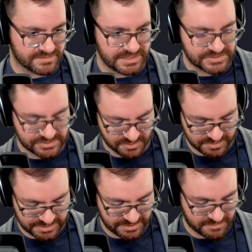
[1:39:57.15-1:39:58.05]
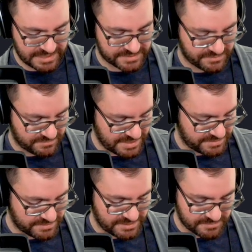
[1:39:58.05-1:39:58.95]
It's so weird to go back to a
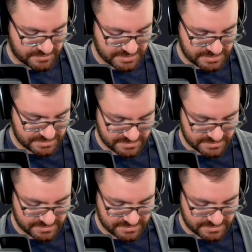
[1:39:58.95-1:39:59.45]
regular keyboard